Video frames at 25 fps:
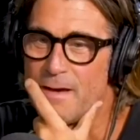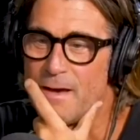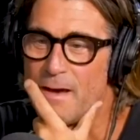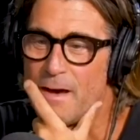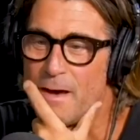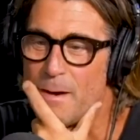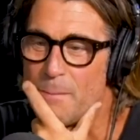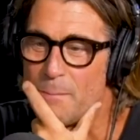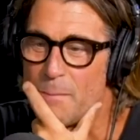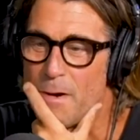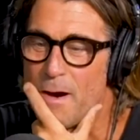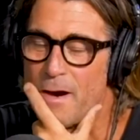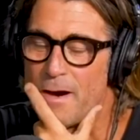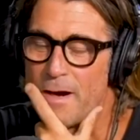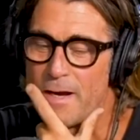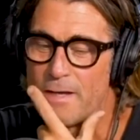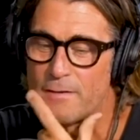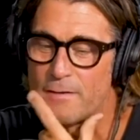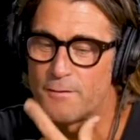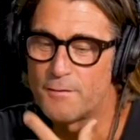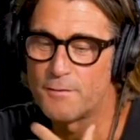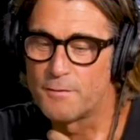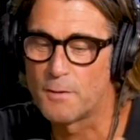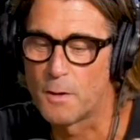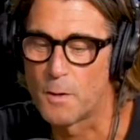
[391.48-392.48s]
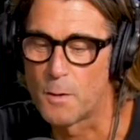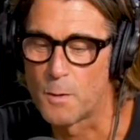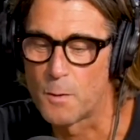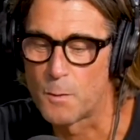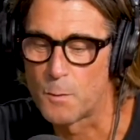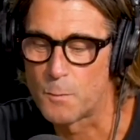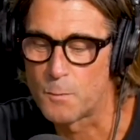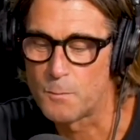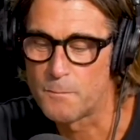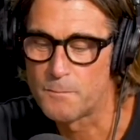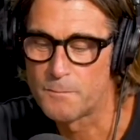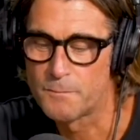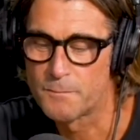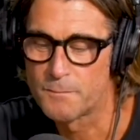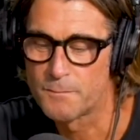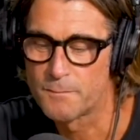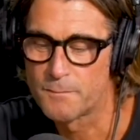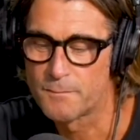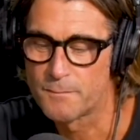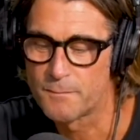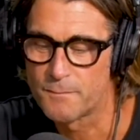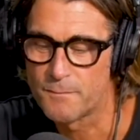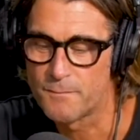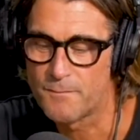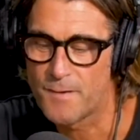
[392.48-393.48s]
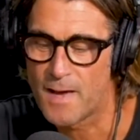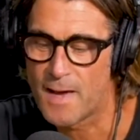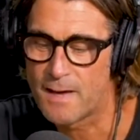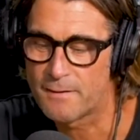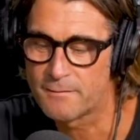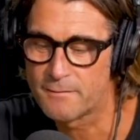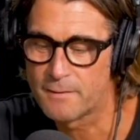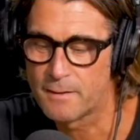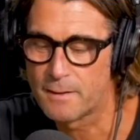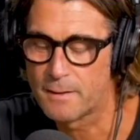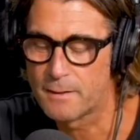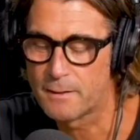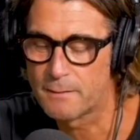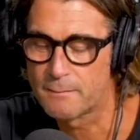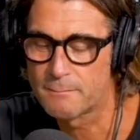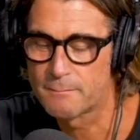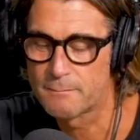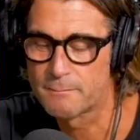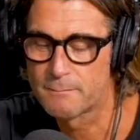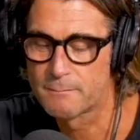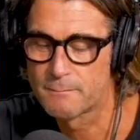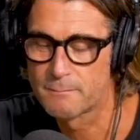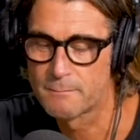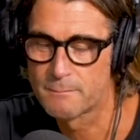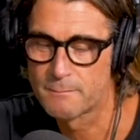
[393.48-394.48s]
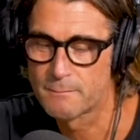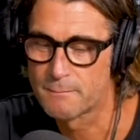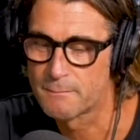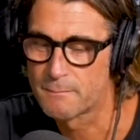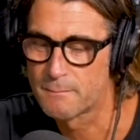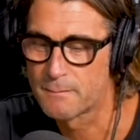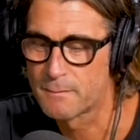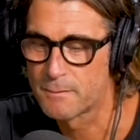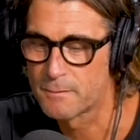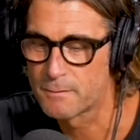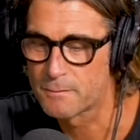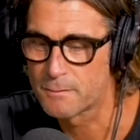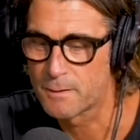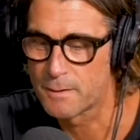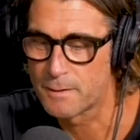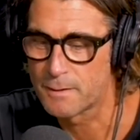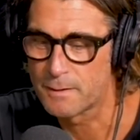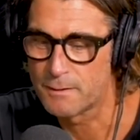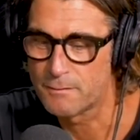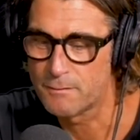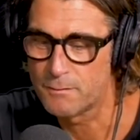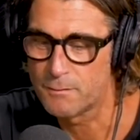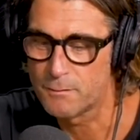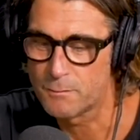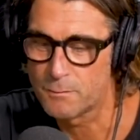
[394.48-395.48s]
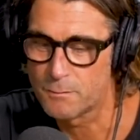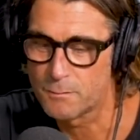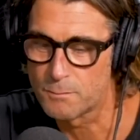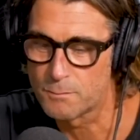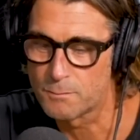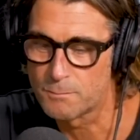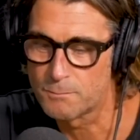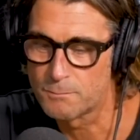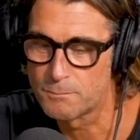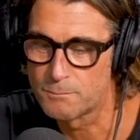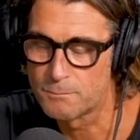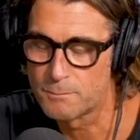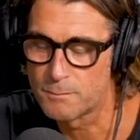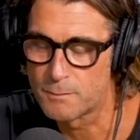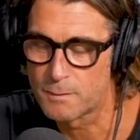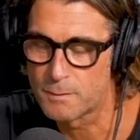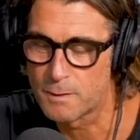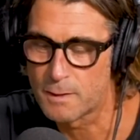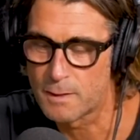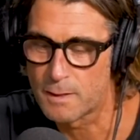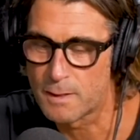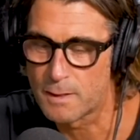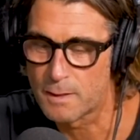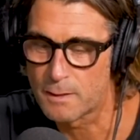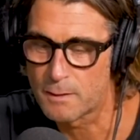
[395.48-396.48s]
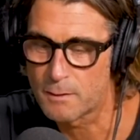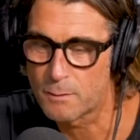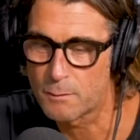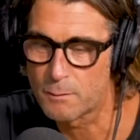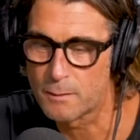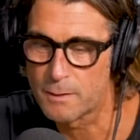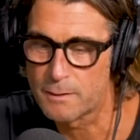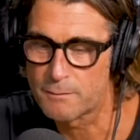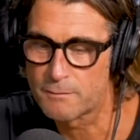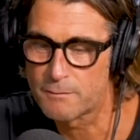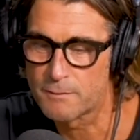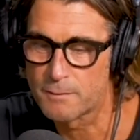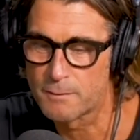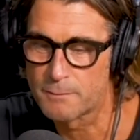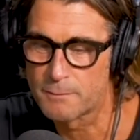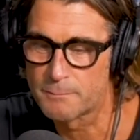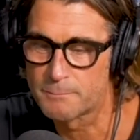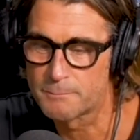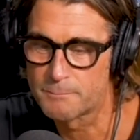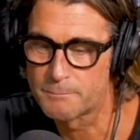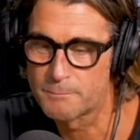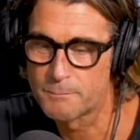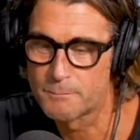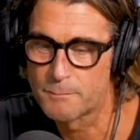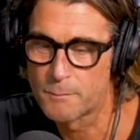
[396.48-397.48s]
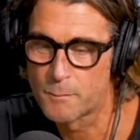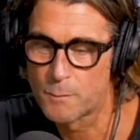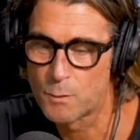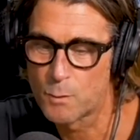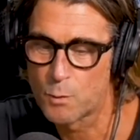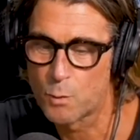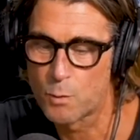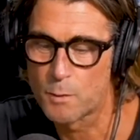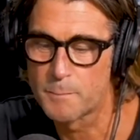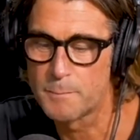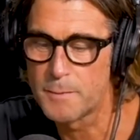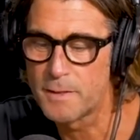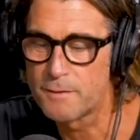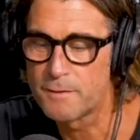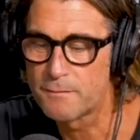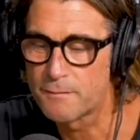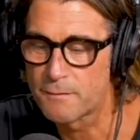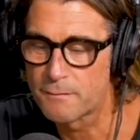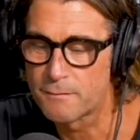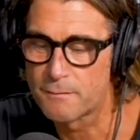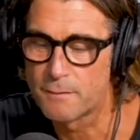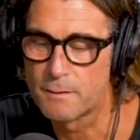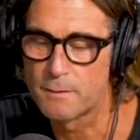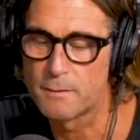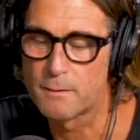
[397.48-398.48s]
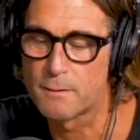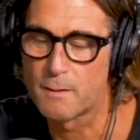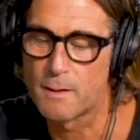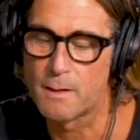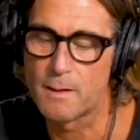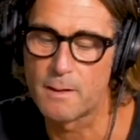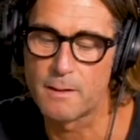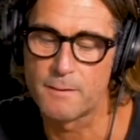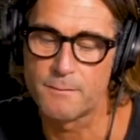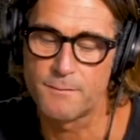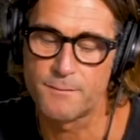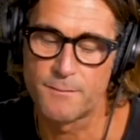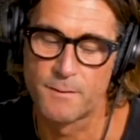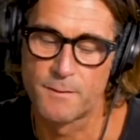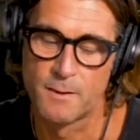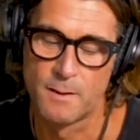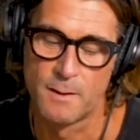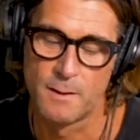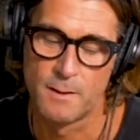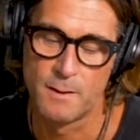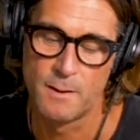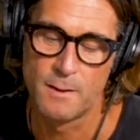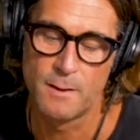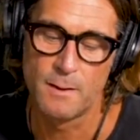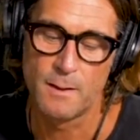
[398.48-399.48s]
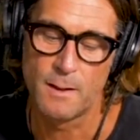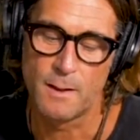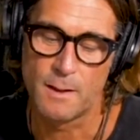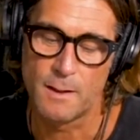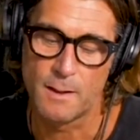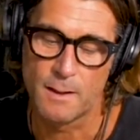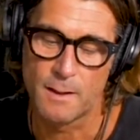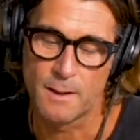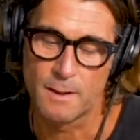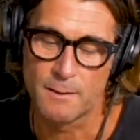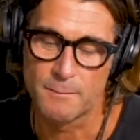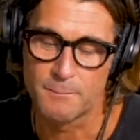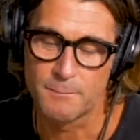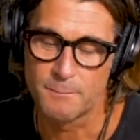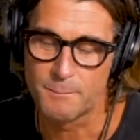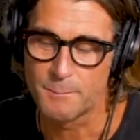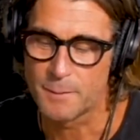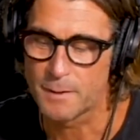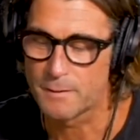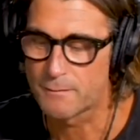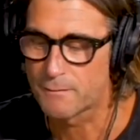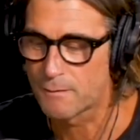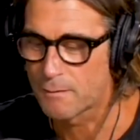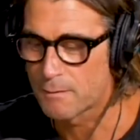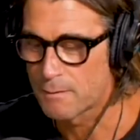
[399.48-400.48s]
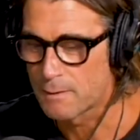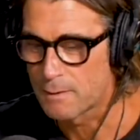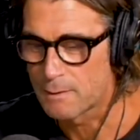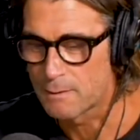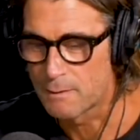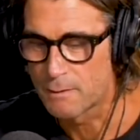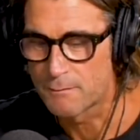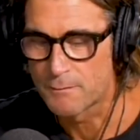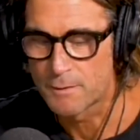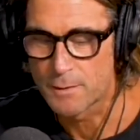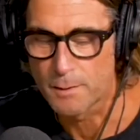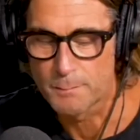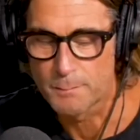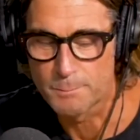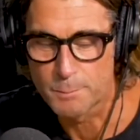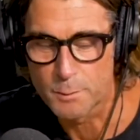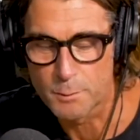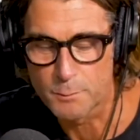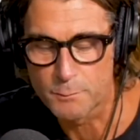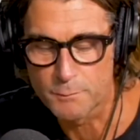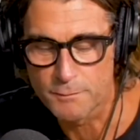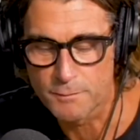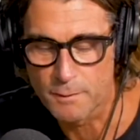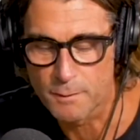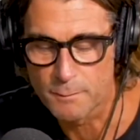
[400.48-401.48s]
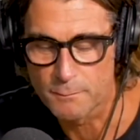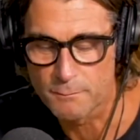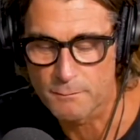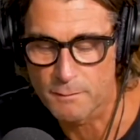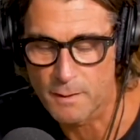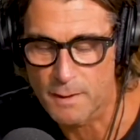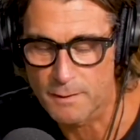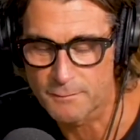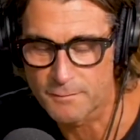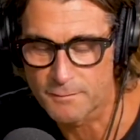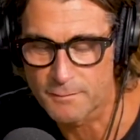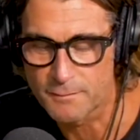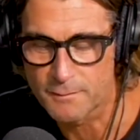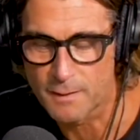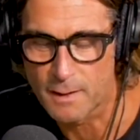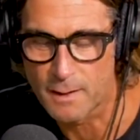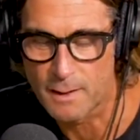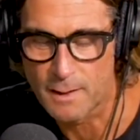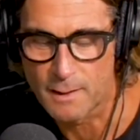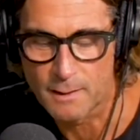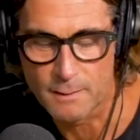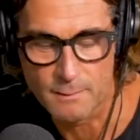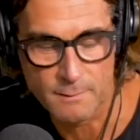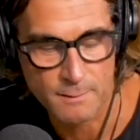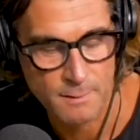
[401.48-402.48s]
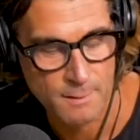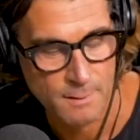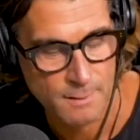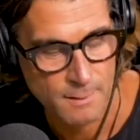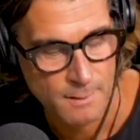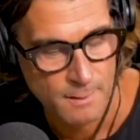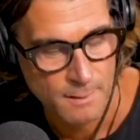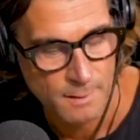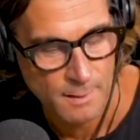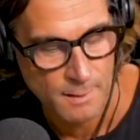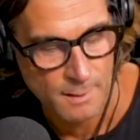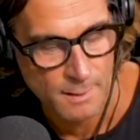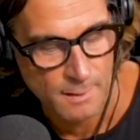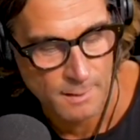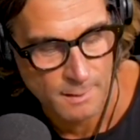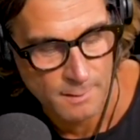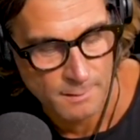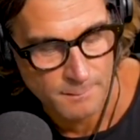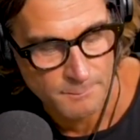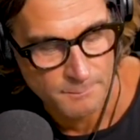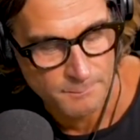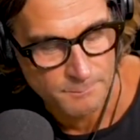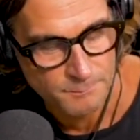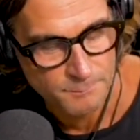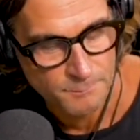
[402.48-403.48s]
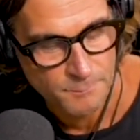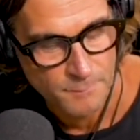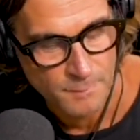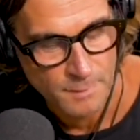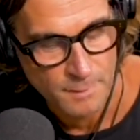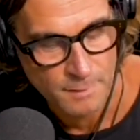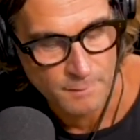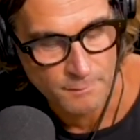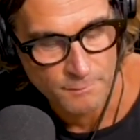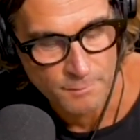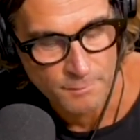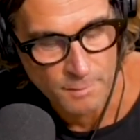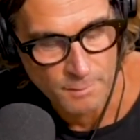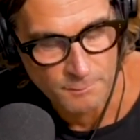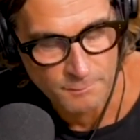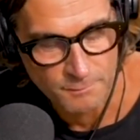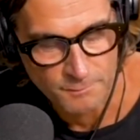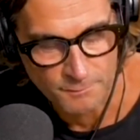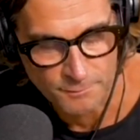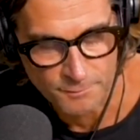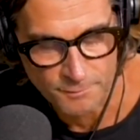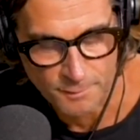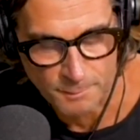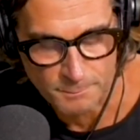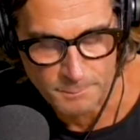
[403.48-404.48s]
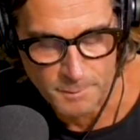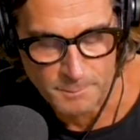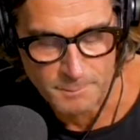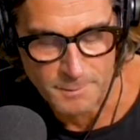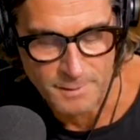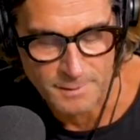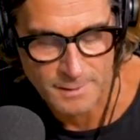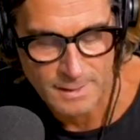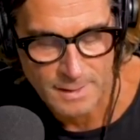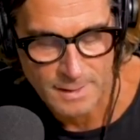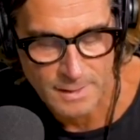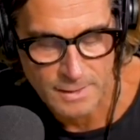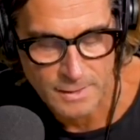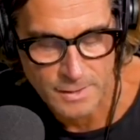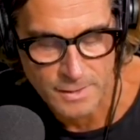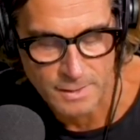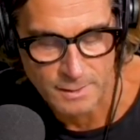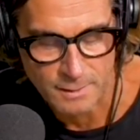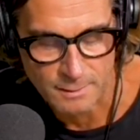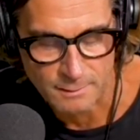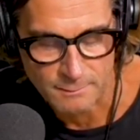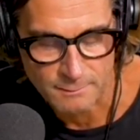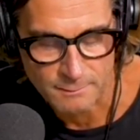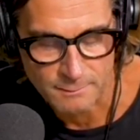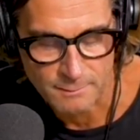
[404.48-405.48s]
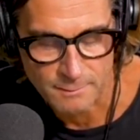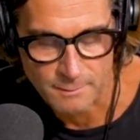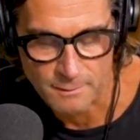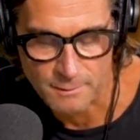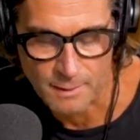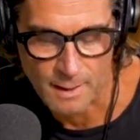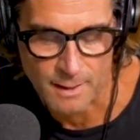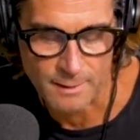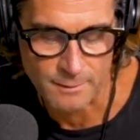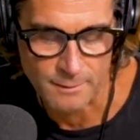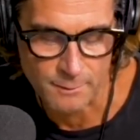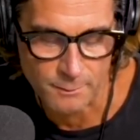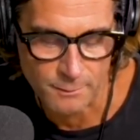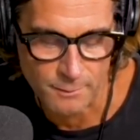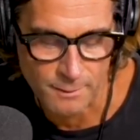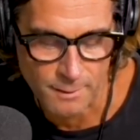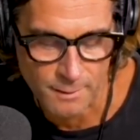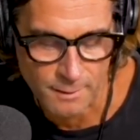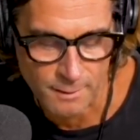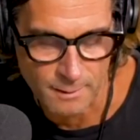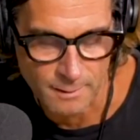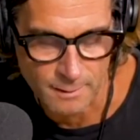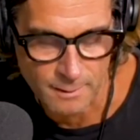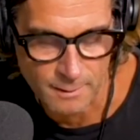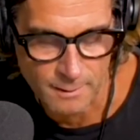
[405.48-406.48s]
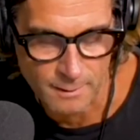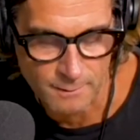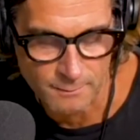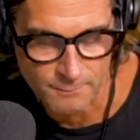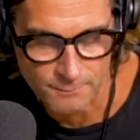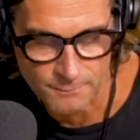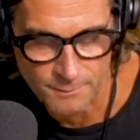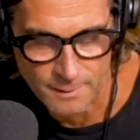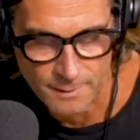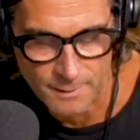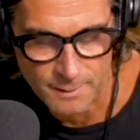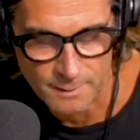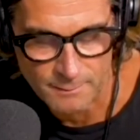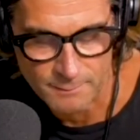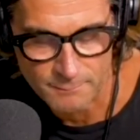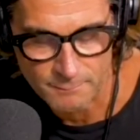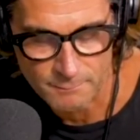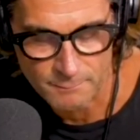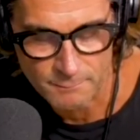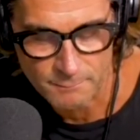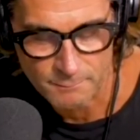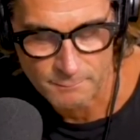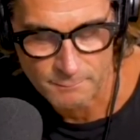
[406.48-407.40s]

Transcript: Right. Um, all right, so fasting, trying to uh, create some hormesis in your life, uh, basically living a blue zones lifestyle. Um, in terms of supplementation, you're I know you're not going to give like